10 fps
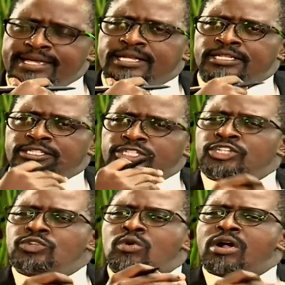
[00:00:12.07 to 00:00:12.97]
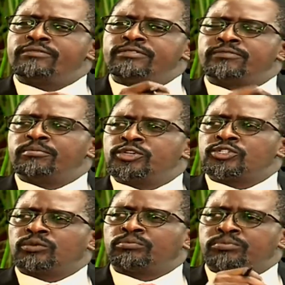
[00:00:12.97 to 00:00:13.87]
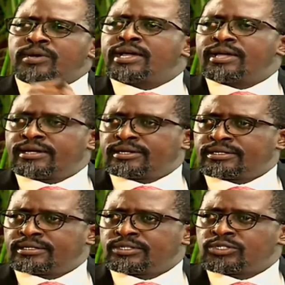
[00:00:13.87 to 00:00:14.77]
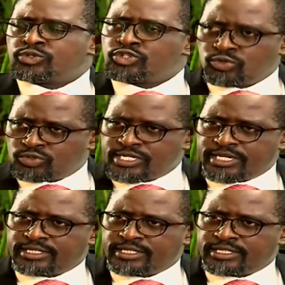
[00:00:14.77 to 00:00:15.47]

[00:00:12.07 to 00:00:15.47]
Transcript: Did you have information prior to Tuesday